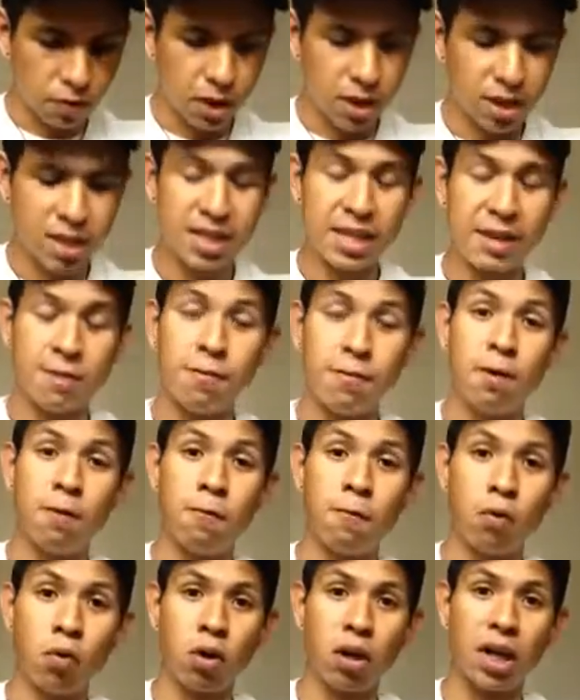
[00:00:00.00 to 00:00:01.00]
and then a
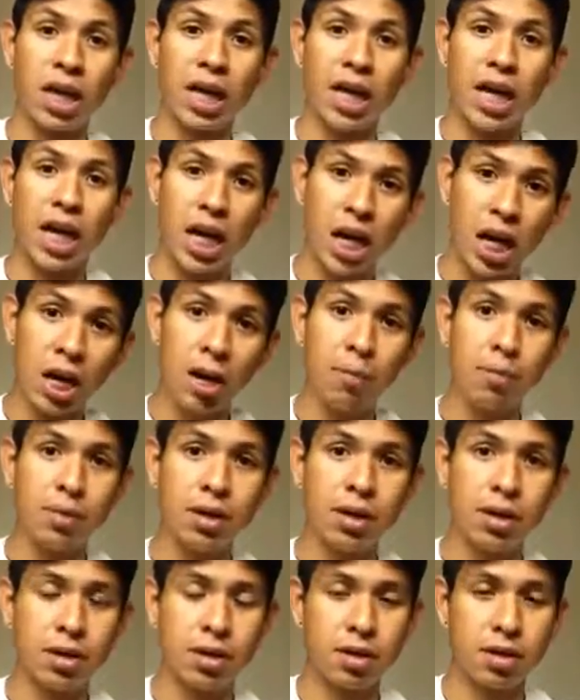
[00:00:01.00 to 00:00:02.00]
full click
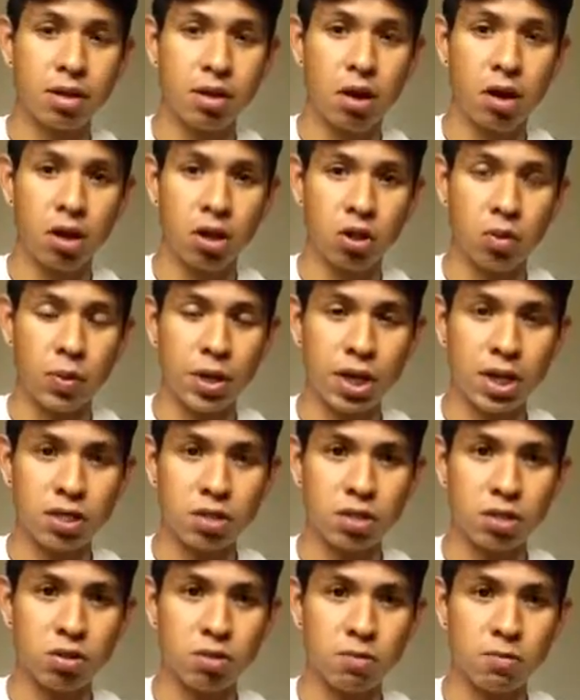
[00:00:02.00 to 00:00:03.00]
up all the way to
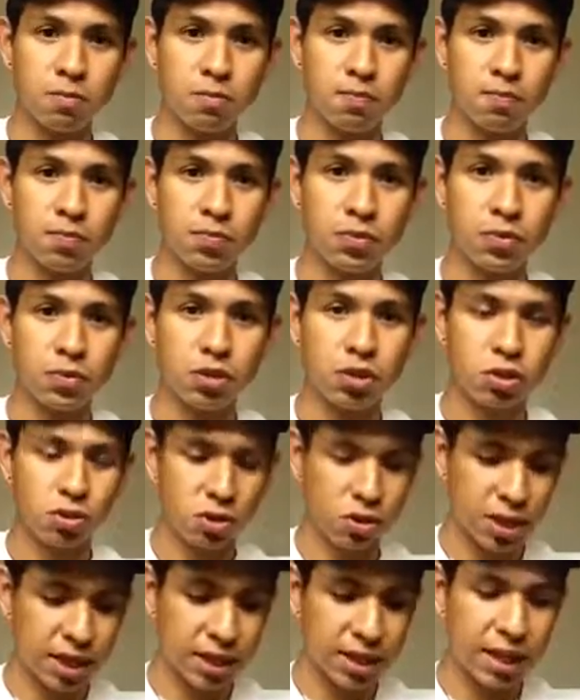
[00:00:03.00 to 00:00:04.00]
2. So
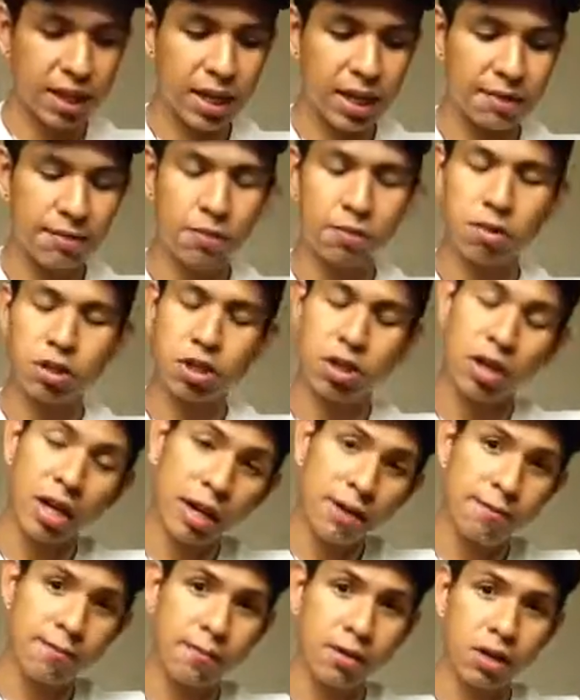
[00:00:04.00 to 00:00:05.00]
you hit the lever with your
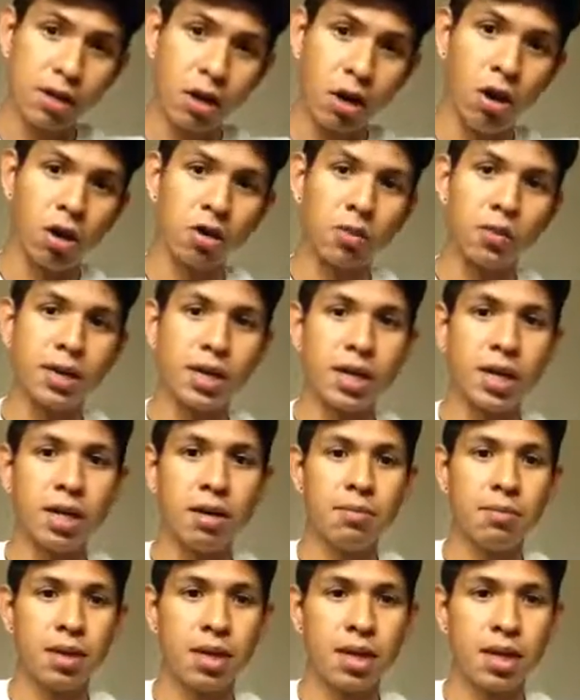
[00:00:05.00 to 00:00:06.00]
left foot all the way
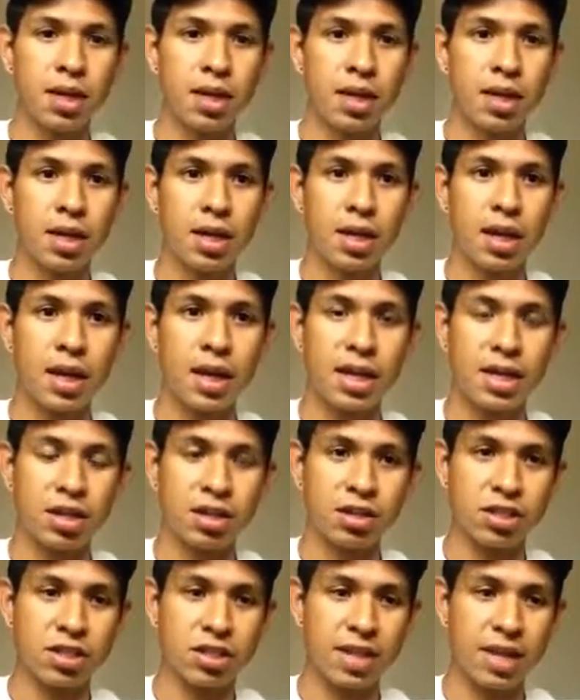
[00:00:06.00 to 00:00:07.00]
up, and
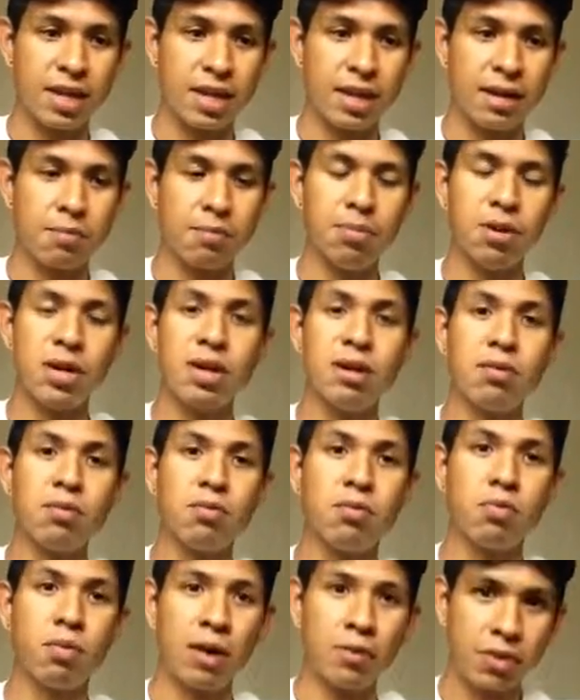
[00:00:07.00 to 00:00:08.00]
you're second. But
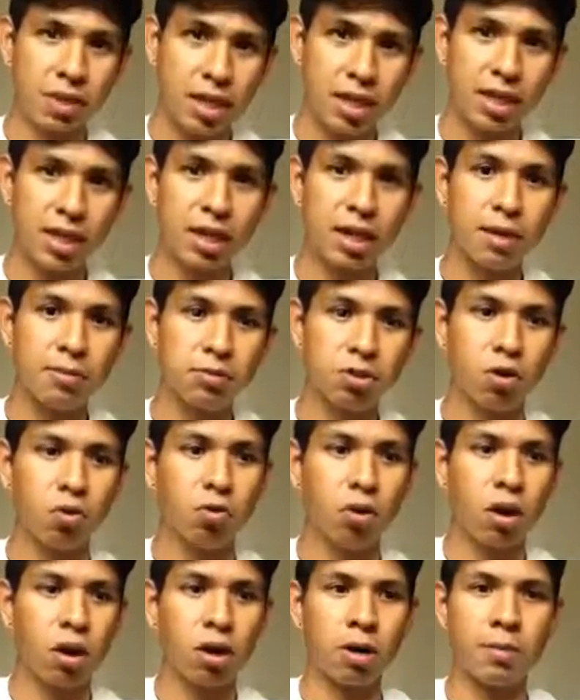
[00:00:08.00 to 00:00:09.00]
right when you click up,
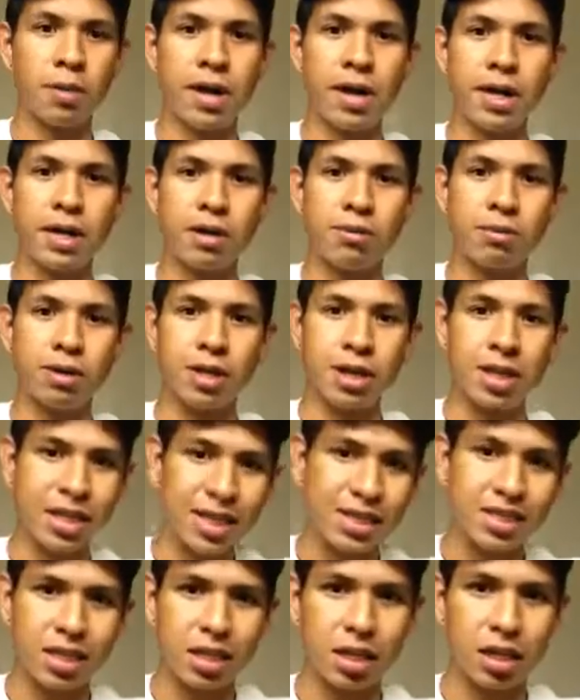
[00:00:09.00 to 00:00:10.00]
don't automatically
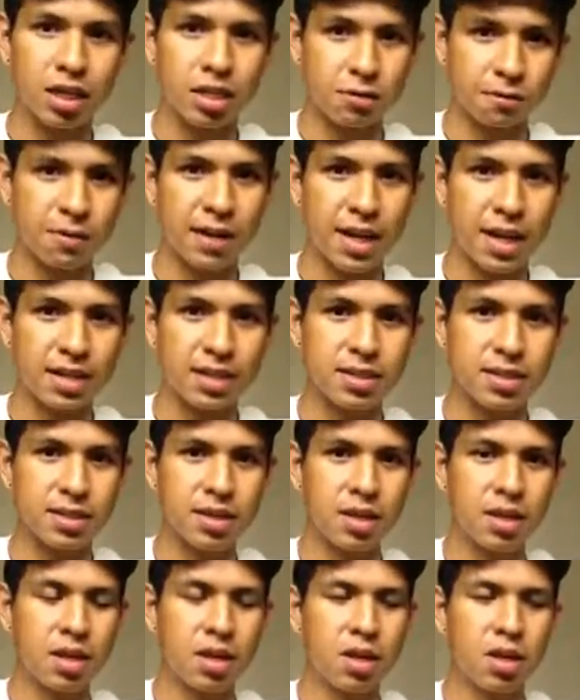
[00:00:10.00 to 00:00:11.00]
release the clutch fast.
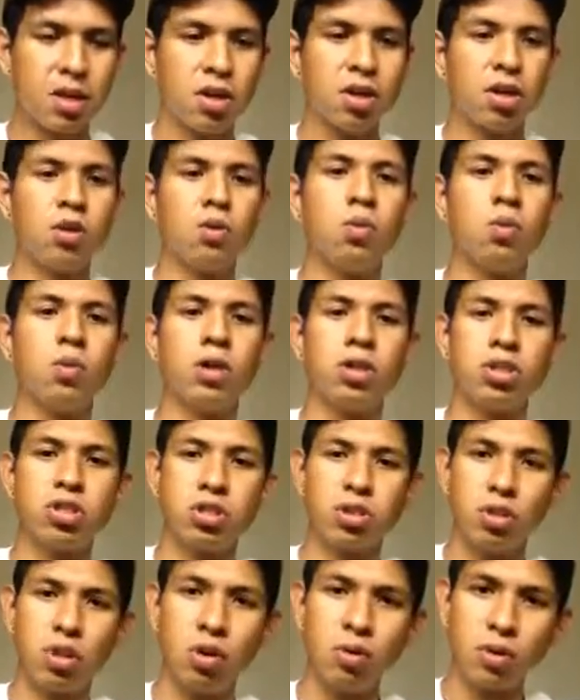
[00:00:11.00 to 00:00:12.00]
Once
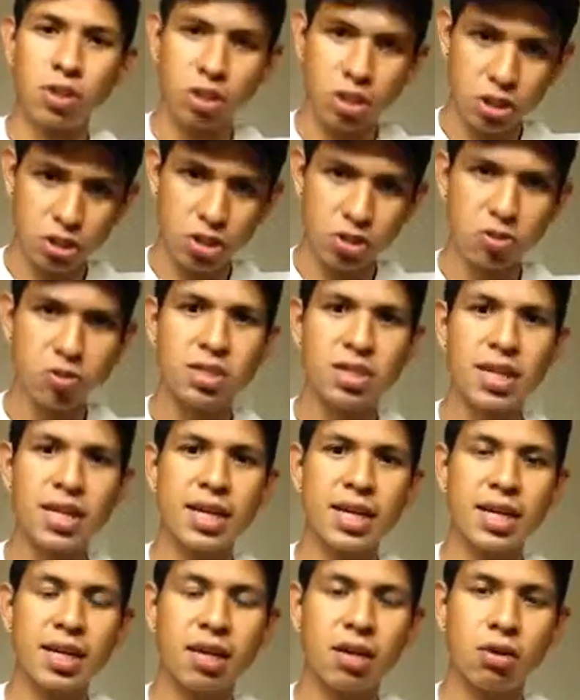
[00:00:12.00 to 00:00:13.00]
you go into 2,
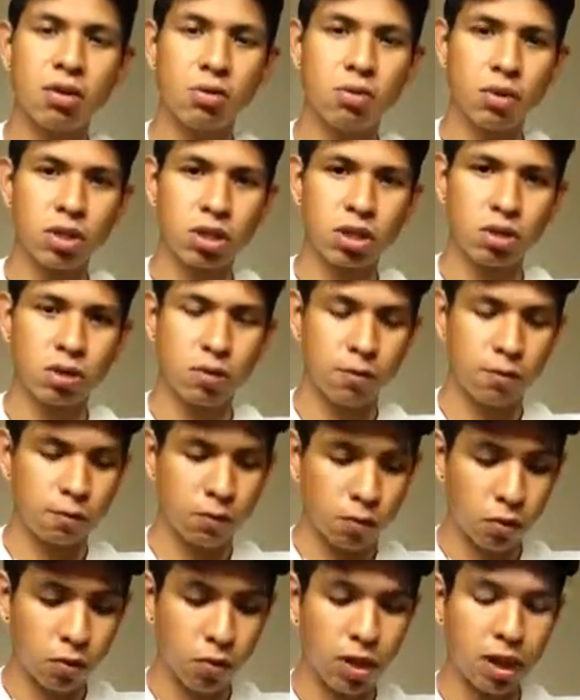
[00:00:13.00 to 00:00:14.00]
second gear, with your
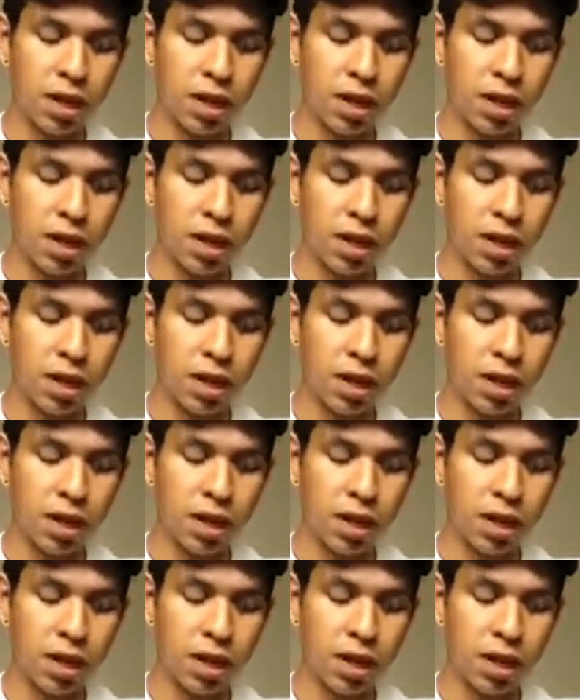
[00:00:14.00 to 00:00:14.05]
full